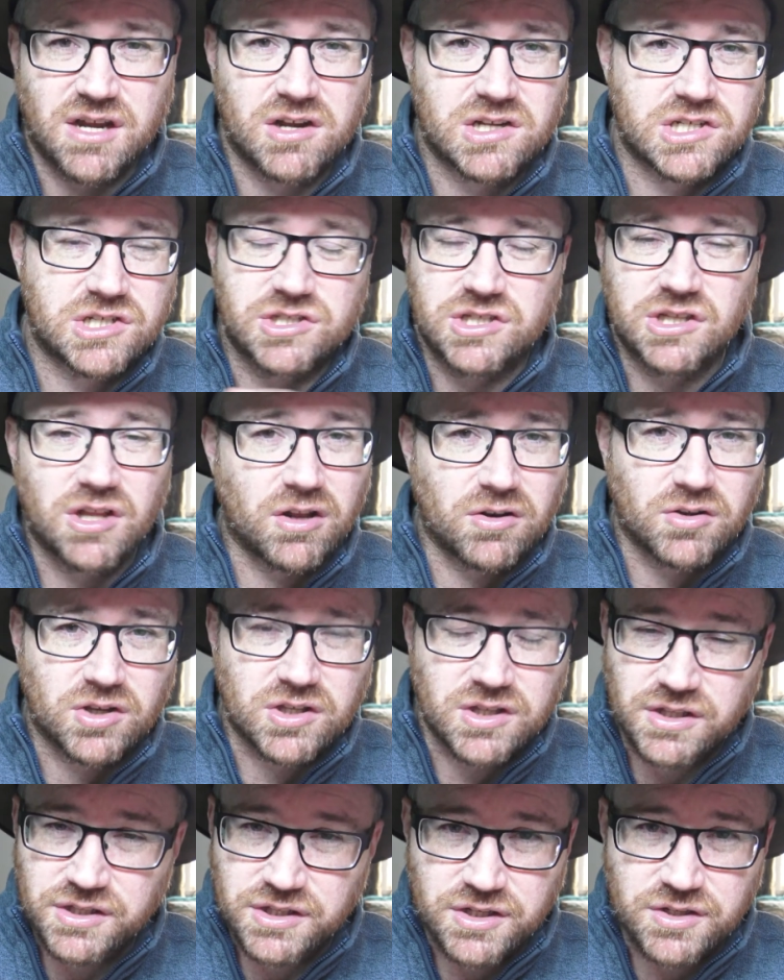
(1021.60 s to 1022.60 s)
just not look at
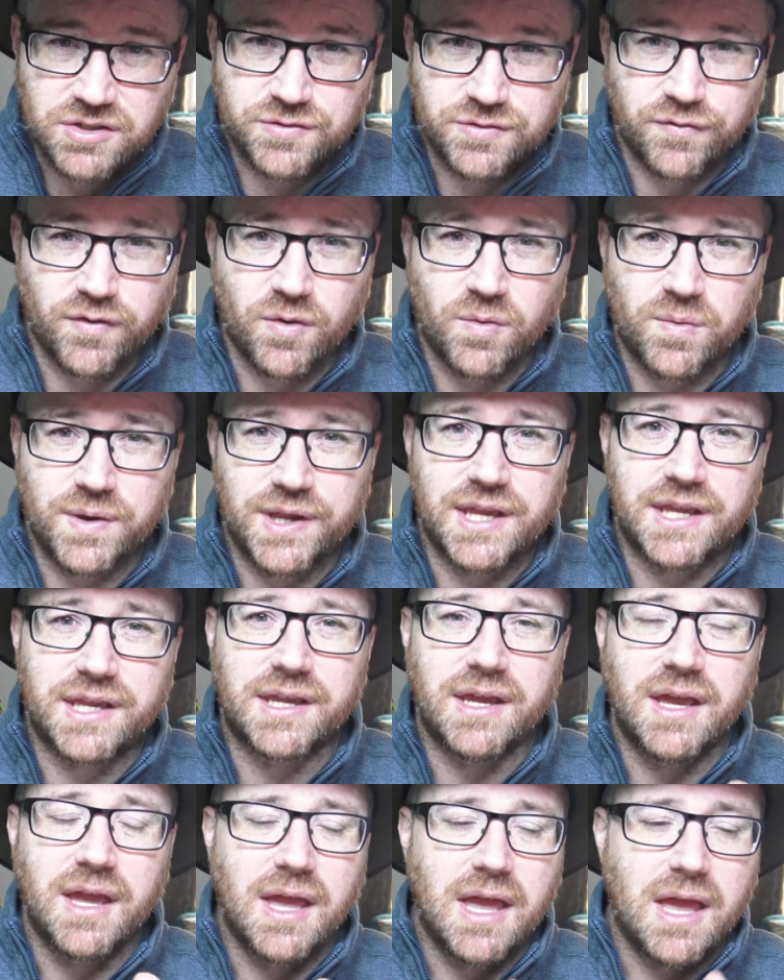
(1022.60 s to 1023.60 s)
the news for a week,
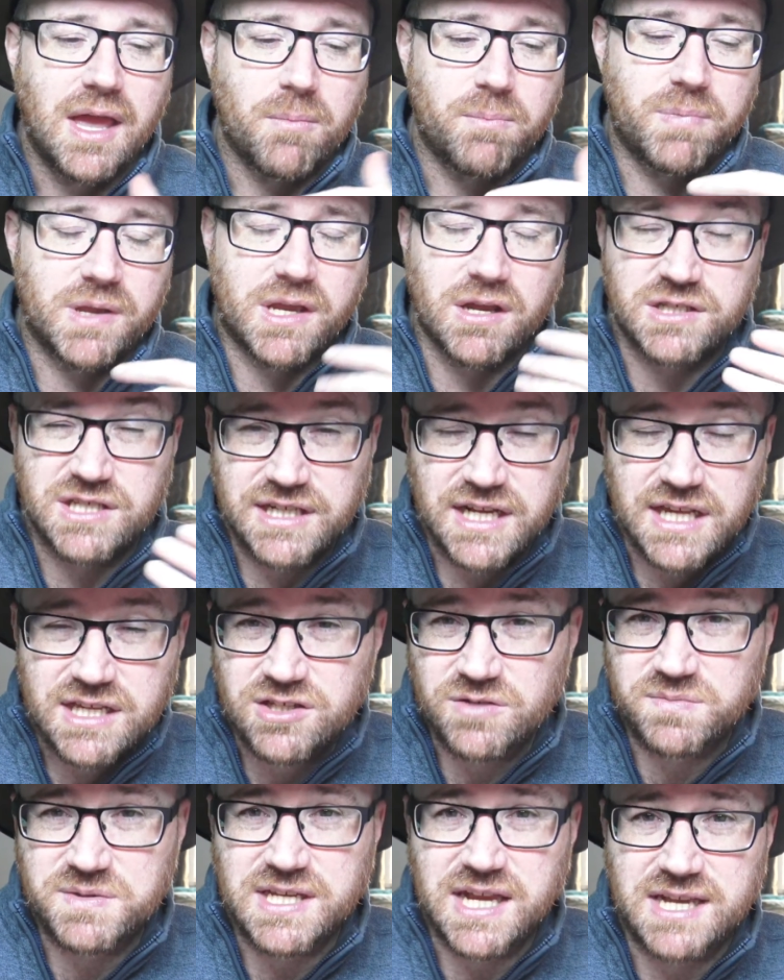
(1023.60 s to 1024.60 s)
because it is
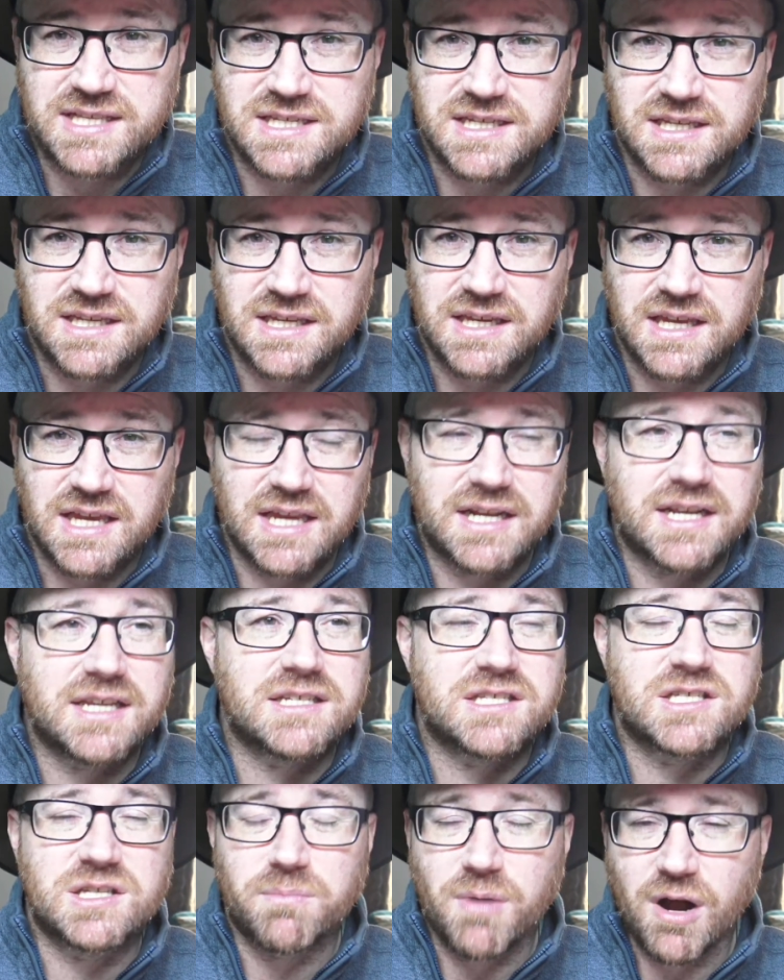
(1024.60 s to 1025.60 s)
upsetting. It is
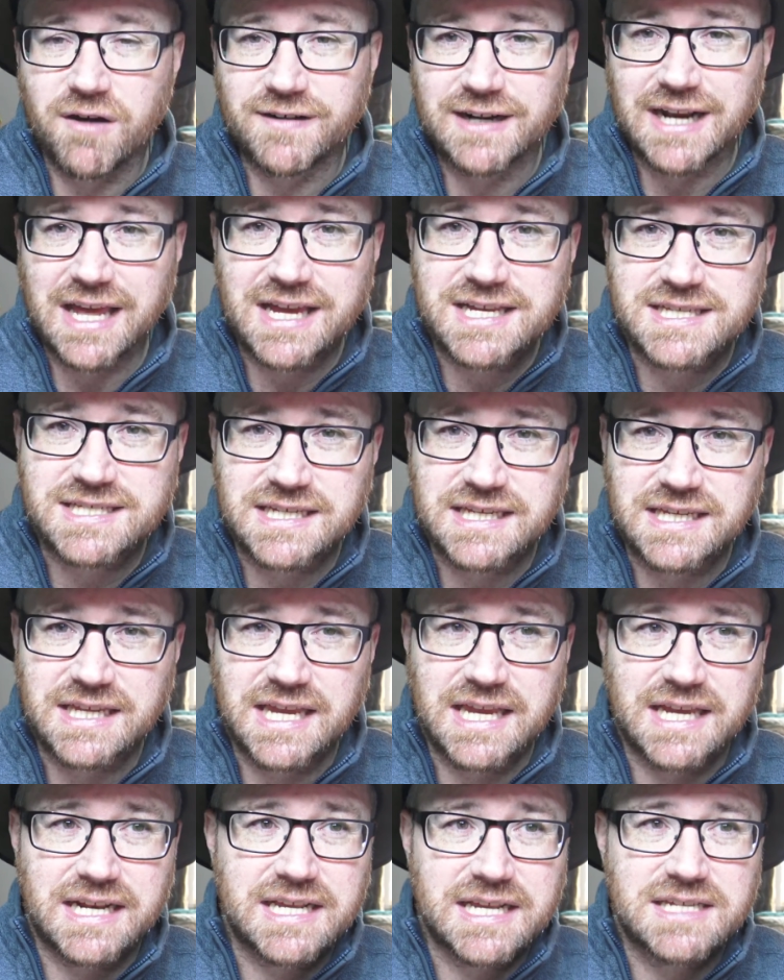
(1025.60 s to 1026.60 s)
demoralizing.
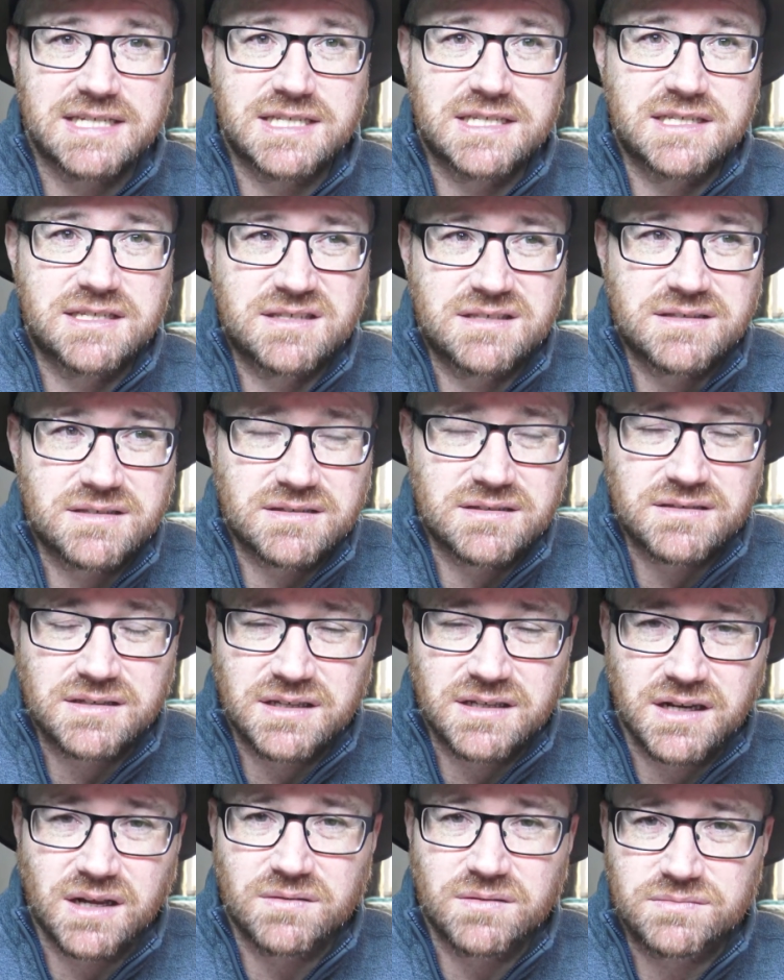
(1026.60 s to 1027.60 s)
It is,
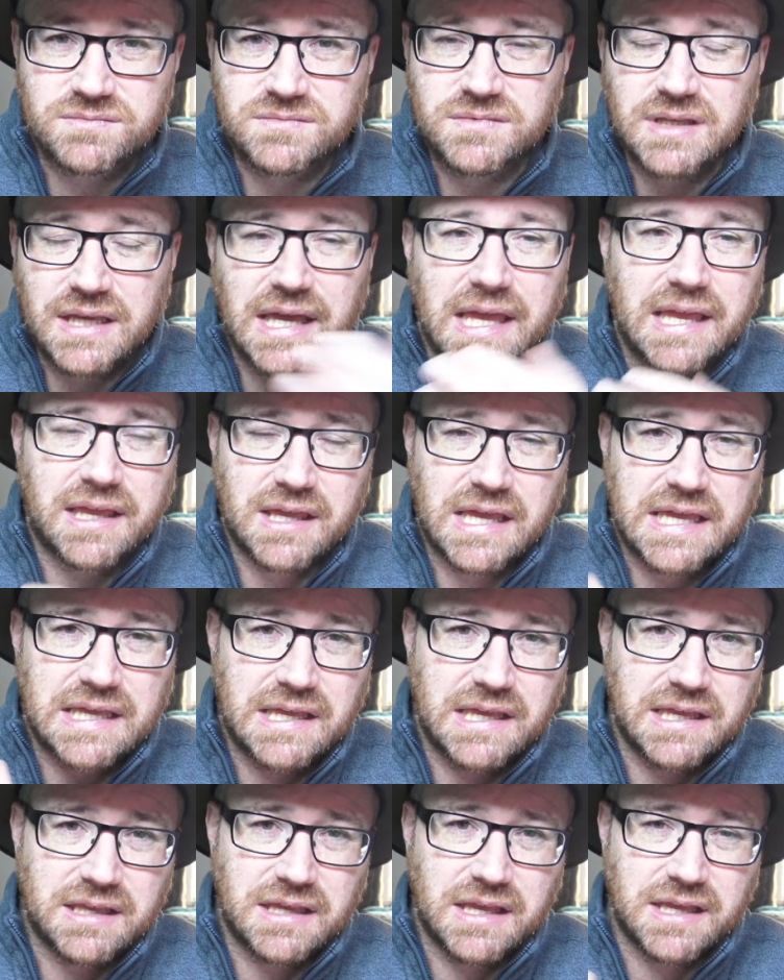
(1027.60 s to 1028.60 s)

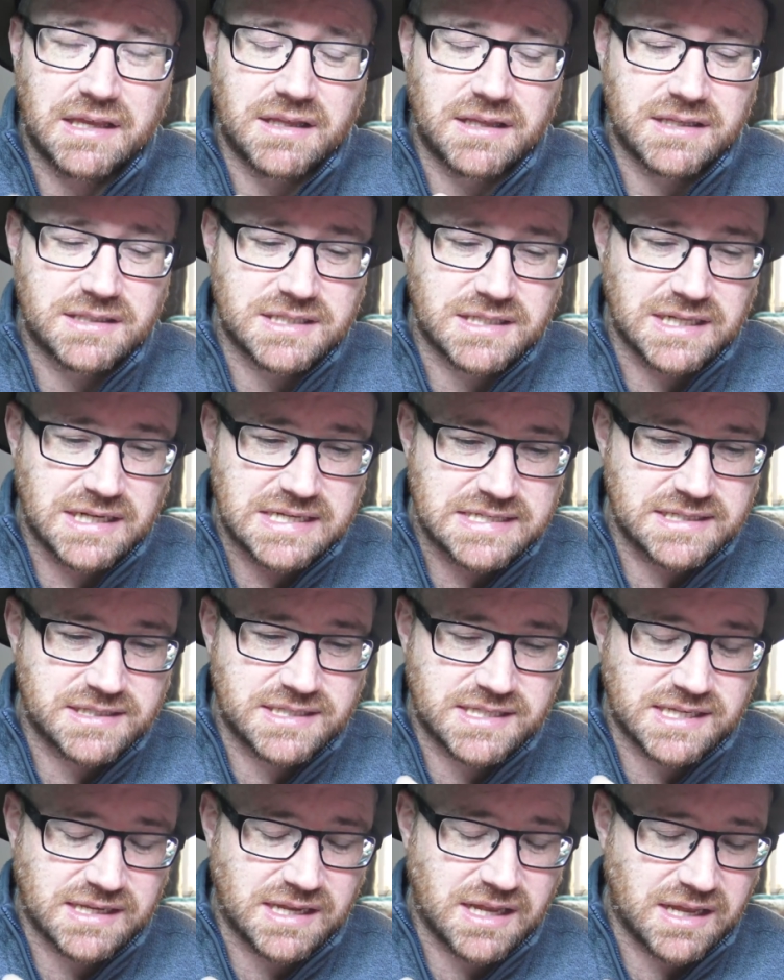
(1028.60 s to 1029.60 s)
it solicits
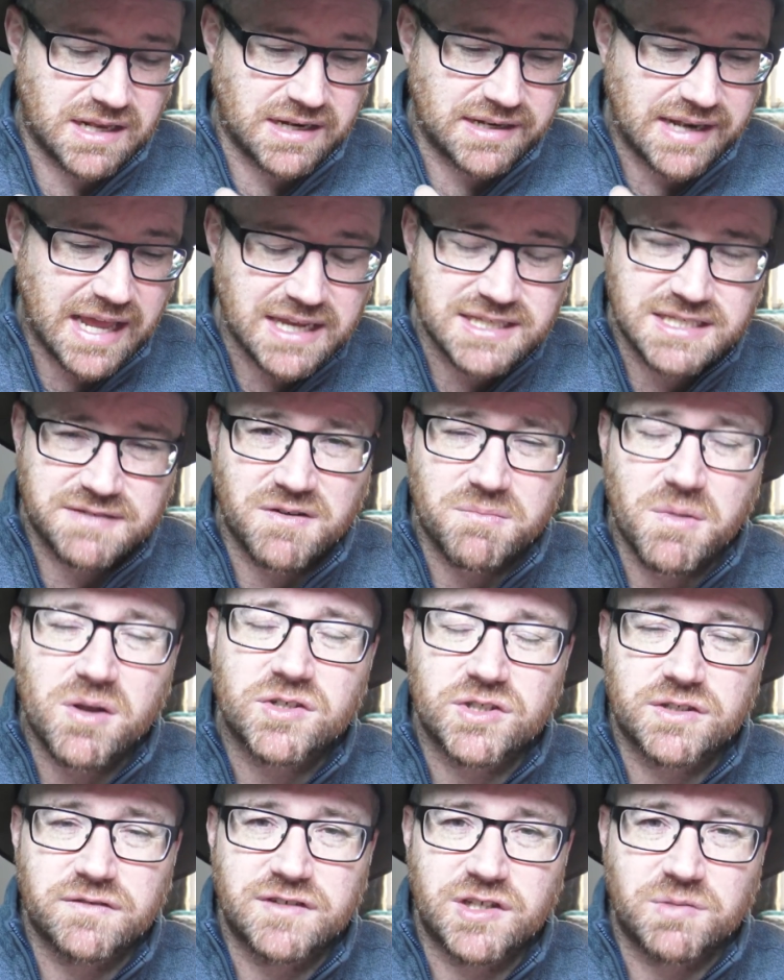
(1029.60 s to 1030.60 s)
a negative
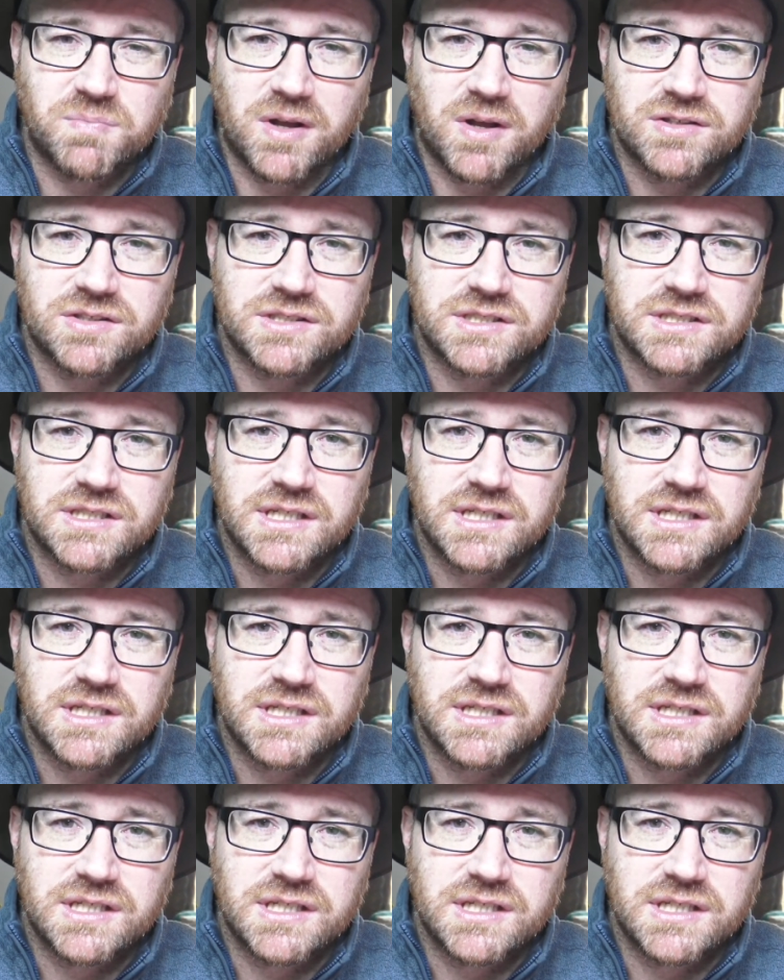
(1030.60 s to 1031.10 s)
emotional response